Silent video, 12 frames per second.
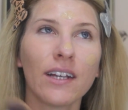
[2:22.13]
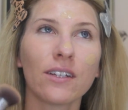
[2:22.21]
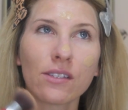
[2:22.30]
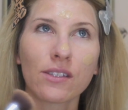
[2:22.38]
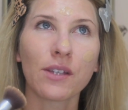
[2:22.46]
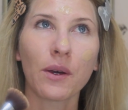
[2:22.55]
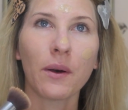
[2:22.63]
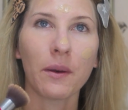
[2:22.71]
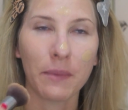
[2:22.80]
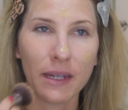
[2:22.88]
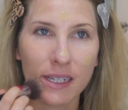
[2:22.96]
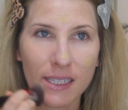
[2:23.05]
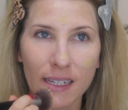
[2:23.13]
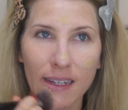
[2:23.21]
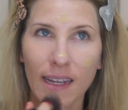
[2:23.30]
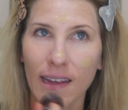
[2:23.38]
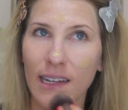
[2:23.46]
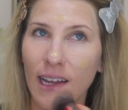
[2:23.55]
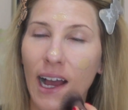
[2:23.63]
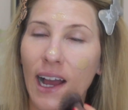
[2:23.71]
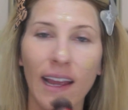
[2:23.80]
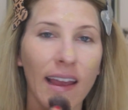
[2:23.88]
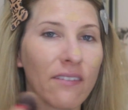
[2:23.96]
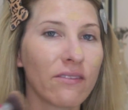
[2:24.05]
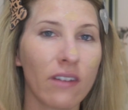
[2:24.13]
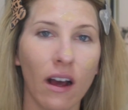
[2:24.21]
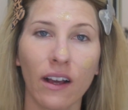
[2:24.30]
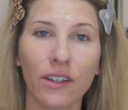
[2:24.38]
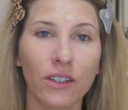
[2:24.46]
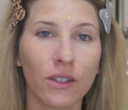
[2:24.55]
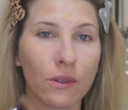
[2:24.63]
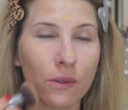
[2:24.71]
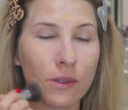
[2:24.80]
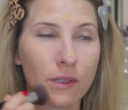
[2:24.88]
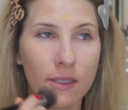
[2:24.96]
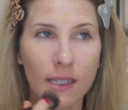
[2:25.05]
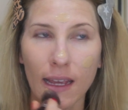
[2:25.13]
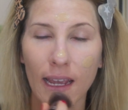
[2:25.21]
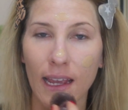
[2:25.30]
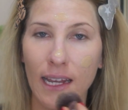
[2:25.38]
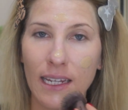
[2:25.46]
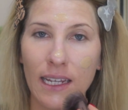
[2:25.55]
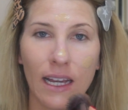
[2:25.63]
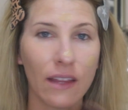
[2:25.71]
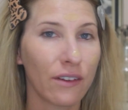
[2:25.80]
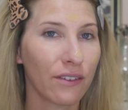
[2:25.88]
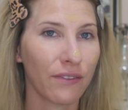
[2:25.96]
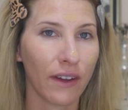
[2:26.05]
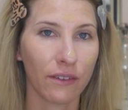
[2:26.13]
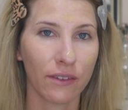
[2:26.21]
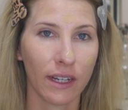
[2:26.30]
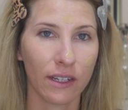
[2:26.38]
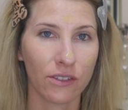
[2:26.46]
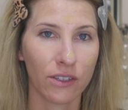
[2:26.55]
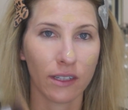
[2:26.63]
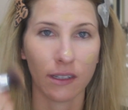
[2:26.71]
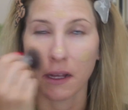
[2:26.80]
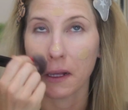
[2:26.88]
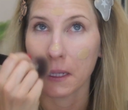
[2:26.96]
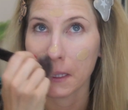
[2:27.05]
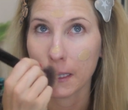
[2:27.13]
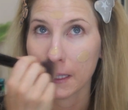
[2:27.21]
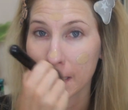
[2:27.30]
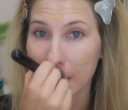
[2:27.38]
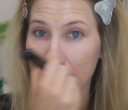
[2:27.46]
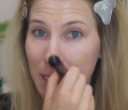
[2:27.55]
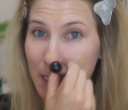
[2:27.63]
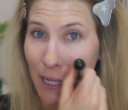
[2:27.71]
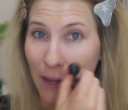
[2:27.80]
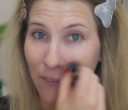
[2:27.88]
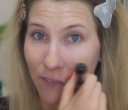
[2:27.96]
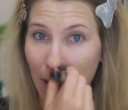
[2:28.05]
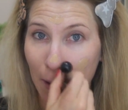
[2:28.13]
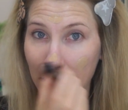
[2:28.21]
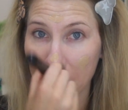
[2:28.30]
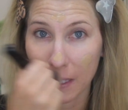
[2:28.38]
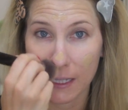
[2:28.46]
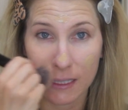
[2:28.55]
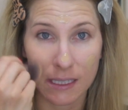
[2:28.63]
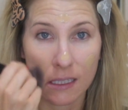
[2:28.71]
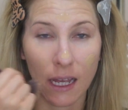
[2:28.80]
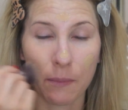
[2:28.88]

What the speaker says: so amazing, and I have not used any other foundation since I've found this.